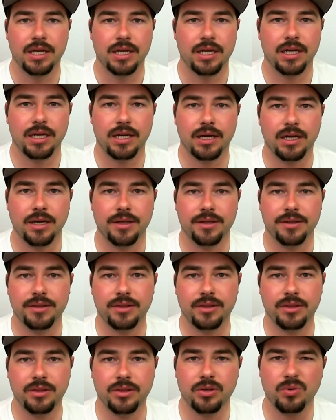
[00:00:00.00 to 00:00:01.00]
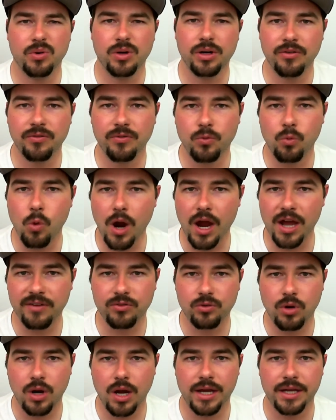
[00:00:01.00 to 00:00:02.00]
They're in a wide
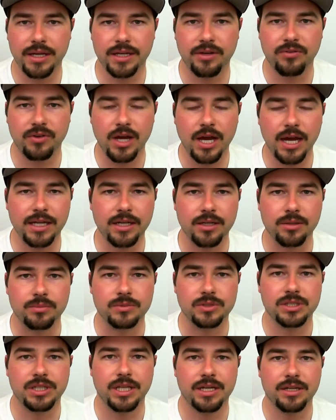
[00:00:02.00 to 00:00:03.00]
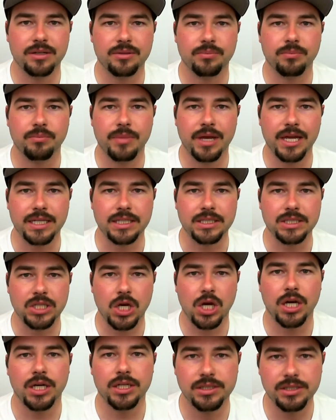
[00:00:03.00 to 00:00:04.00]
variety of items. They didn't make
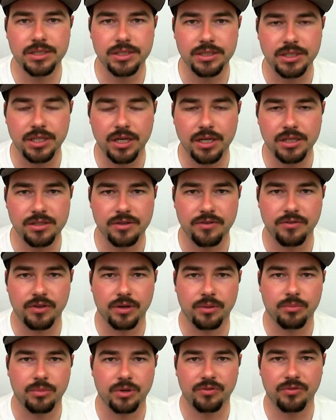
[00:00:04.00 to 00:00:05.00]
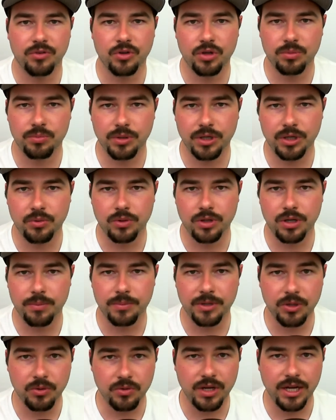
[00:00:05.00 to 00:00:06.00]
tons and tons of them, but if you could pick one up,
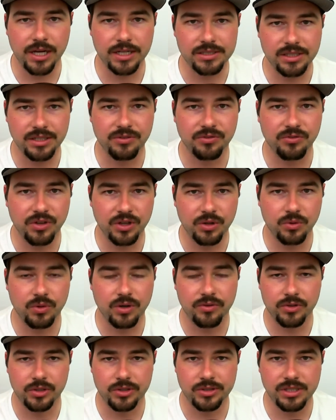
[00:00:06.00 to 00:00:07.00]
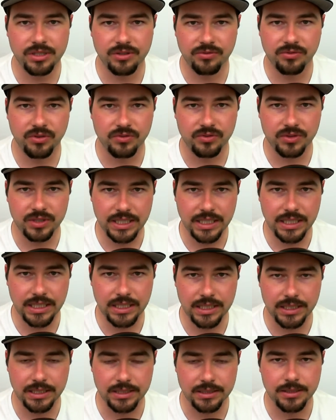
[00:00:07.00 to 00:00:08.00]
it would actually fit wherever your
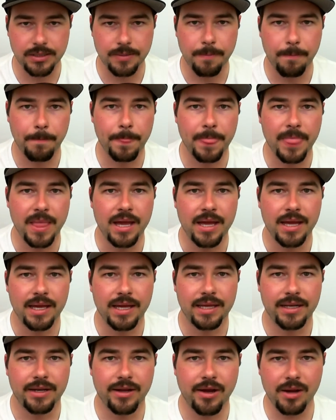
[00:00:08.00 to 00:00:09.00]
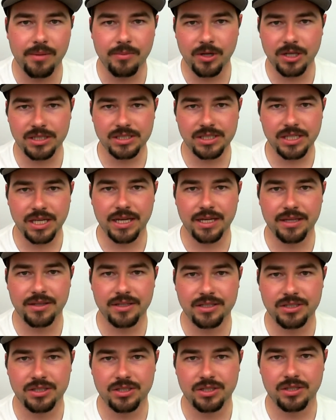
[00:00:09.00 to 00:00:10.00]
C15 is. Now, I'm not saying
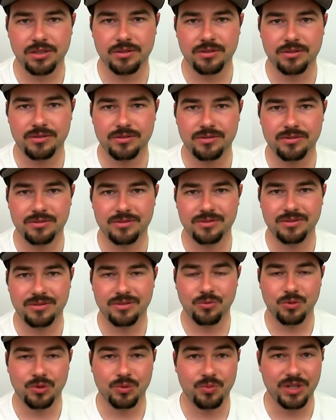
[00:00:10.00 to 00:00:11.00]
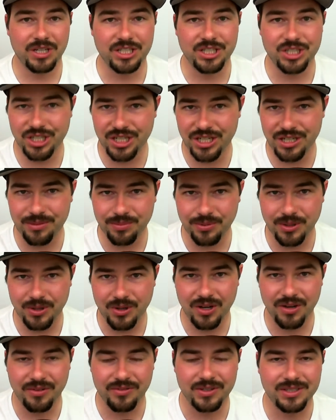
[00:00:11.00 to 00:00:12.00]
this would be cheap.
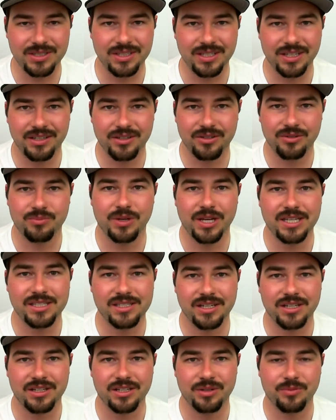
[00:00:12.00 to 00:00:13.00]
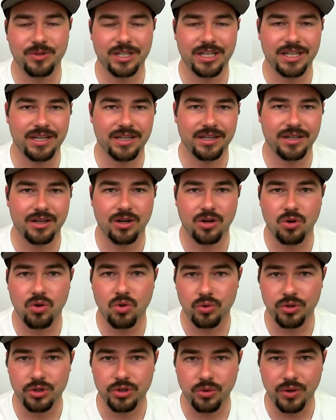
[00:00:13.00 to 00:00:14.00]
Obviously, you'd basically be getting a
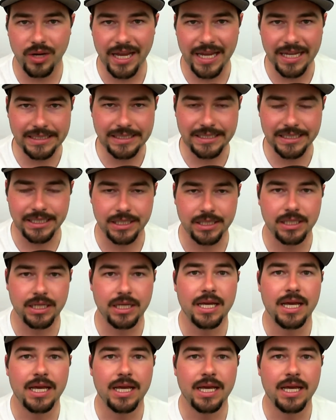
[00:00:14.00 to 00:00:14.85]
whole new engine.